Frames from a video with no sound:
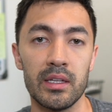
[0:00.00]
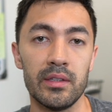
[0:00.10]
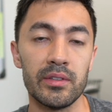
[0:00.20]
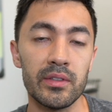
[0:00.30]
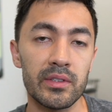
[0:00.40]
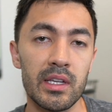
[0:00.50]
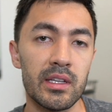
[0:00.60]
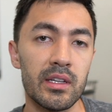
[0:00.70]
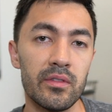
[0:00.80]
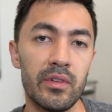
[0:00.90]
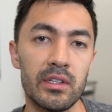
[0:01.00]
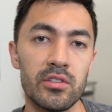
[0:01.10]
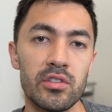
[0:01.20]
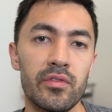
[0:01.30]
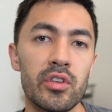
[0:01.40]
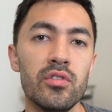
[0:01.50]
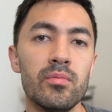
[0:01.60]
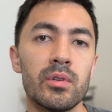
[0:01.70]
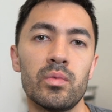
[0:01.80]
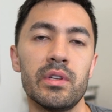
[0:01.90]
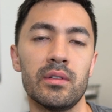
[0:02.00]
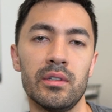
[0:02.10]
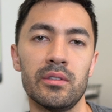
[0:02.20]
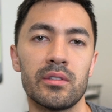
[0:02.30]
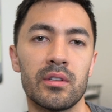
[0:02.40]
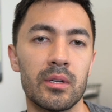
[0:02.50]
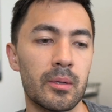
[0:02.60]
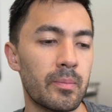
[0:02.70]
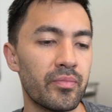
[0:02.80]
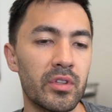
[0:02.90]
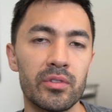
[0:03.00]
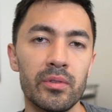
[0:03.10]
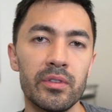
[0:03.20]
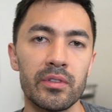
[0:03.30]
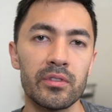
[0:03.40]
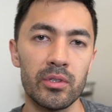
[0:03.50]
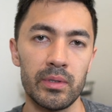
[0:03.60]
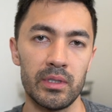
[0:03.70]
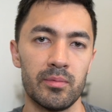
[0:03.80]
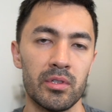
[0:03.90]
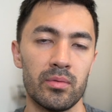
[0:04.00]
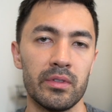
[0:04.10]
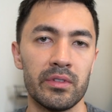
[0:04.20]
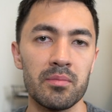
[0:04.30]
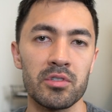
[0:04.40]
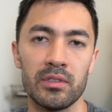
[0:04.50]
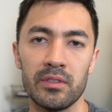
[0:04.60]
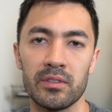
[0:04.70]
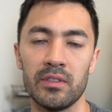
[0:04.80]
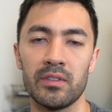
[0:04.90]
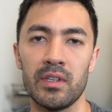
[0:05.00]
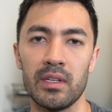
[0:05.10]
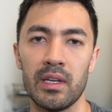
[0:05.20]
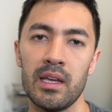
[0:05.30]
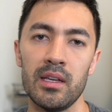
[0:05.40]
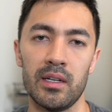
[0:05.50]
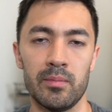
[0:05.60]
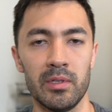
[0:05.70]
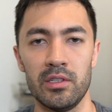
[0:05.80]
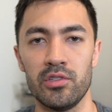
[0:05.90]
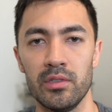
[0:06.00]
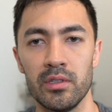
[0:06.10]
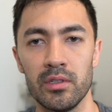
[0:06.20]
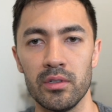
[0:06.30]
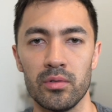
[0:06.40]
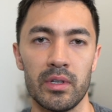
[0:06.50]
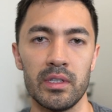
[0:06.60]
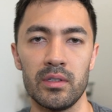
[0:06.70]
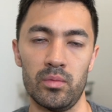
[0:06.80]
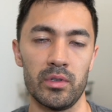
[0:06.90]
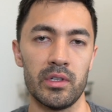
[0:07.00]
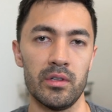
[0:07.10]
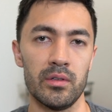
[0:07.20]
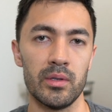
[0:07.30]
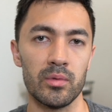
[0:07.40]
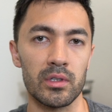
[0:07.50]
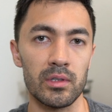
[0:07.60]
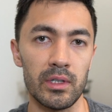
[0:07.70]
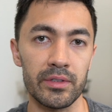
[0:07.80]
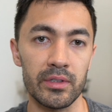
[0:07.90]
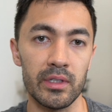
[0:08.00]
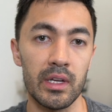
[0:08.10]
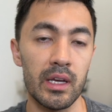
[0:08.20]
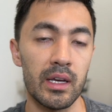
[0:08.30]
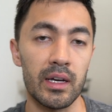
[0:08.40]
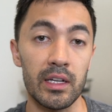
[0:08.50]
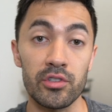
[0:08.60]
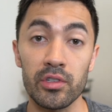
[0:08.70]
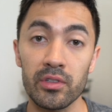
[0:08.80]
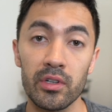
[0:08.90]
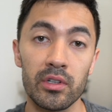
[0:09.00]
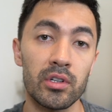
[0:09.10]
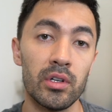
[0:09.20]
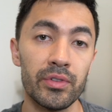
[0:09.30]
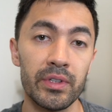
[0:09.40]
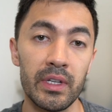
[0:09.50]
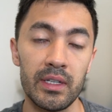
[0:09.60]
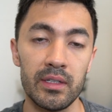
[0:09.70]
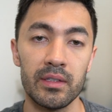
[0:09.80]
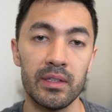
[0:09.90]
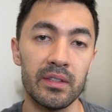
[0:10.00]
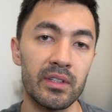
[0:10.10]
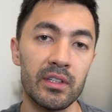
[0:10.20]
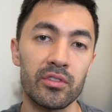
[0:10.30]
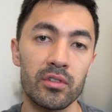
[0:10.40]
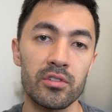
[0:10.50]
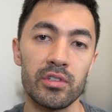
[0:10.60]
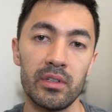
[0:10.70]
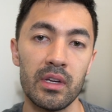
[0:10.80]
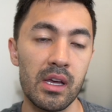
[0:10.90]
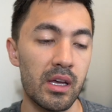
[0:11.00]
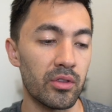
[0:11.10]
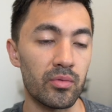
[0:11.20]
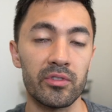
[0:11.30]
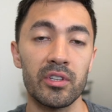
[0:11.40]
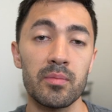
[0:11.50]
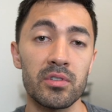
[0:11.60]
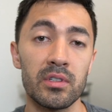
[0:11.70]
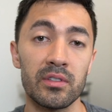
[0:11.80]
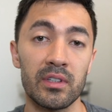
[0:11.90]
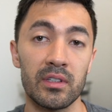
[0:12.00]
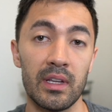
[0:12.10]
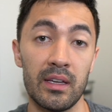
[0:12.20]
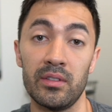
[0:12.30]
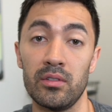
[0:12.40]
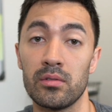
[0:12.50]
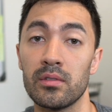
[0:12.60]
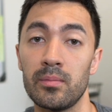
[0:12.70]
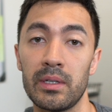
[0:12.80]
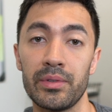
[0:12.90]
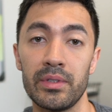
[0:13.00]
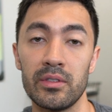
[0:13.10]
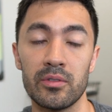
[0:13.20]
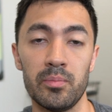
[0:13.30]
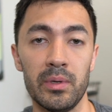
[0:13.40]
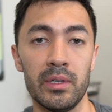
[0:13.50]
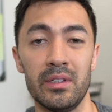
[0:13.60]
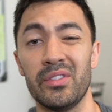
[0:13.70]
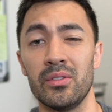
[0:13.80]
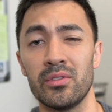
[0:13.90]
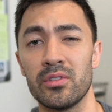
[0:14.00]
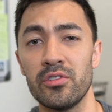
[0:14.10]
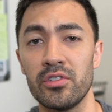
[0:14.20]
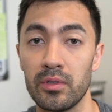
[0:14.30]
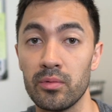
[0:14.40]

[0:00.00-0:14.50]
This is taking advantage of human weakness. So this is going up to the receptionist and saying, hey, I'm an engineer or I need to work in your network closet. I just got a call today. They said it's urgent. The receptionist hasn't heard about this, but it sounds urgent.